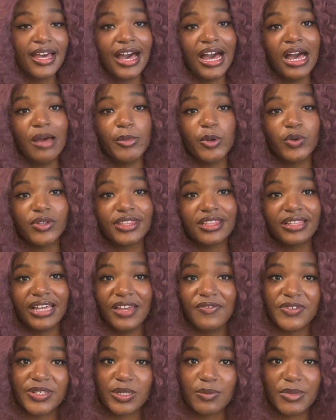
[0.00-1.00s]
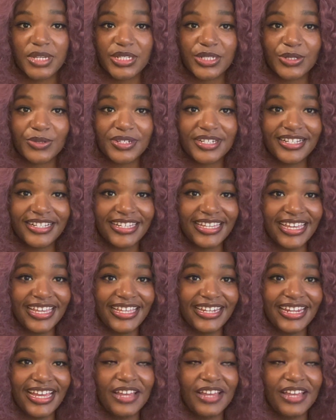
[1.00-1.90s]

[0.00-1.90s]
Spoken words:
And with Life is a Mystery, again,